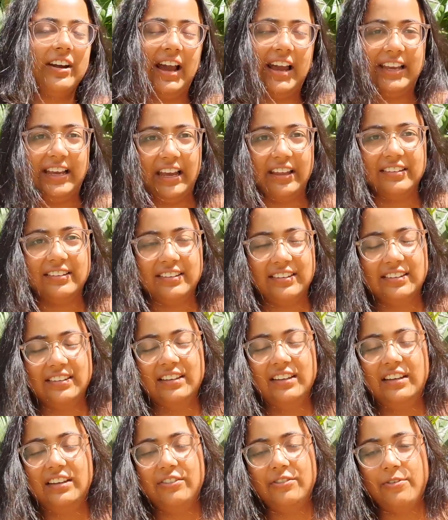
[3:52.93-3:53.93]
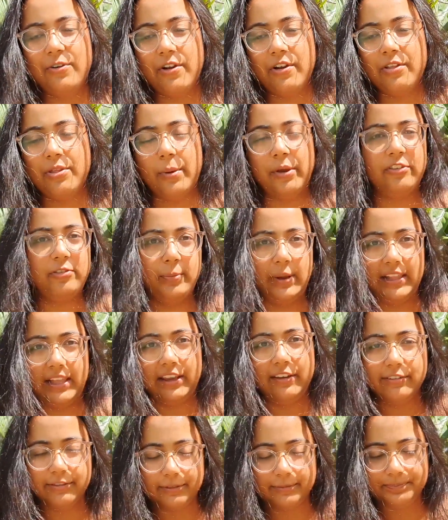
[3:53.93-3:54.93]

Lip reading: I guess, for the rest of my life.